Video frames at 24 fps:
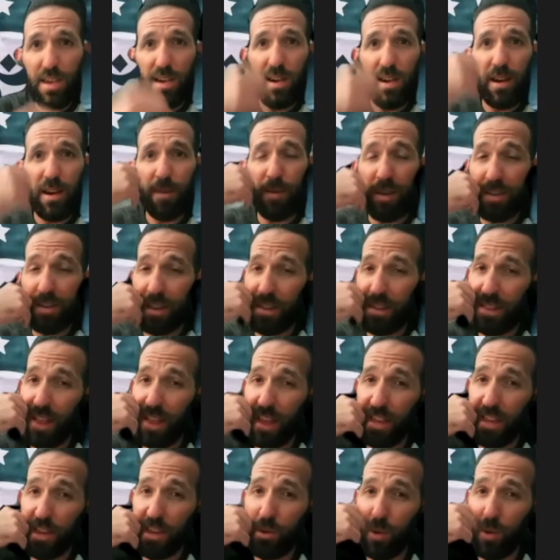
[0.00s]
I didn't
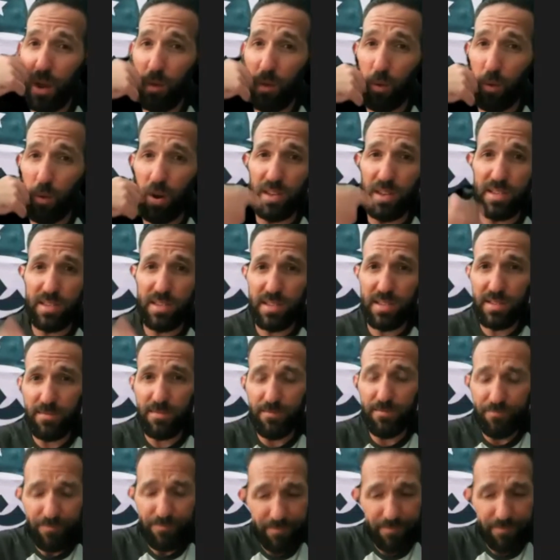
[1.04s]
like who I was.